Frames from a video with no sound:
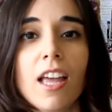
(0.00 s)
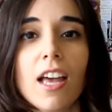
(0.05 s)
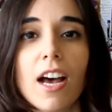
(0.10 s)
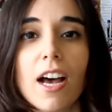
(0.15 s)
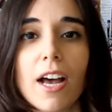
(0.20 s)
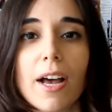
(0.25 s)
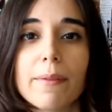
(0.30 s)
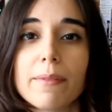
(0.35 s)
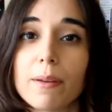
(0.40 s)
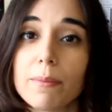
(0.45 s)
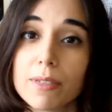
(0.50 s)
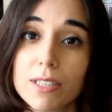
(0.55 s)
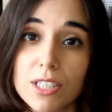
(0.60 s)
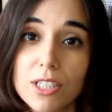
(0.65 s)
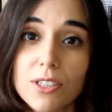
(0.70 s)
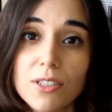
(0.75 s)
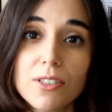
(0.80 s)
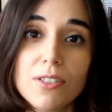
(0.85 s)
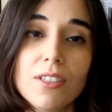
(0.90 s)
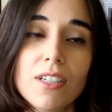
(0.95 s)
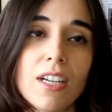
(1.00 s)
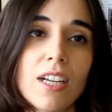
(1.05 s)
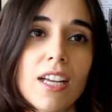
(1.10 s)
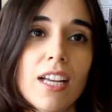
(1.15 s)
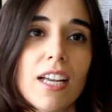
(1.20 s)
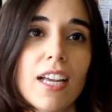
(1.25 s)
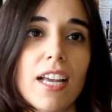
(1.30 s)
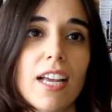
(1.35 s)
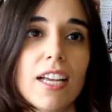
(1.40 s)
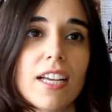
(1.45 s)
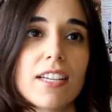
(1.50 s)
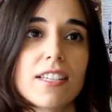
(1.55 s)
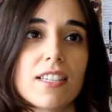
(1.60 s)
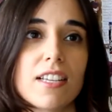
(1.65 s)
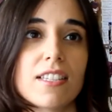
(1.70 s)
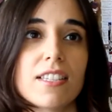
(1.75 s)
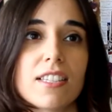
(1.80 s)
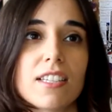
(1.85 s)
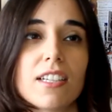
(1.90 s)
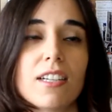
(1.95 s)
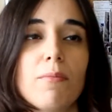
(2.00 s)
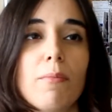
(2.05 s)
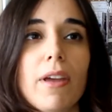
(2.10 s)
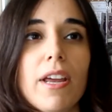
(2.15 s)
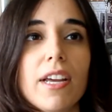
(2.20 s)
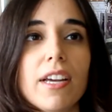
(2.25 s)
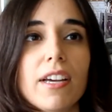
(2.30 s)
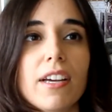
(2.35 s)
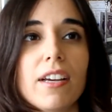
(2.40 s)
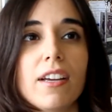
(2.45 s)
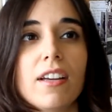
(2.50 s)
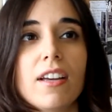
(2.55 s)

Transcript: Number two is it's going to make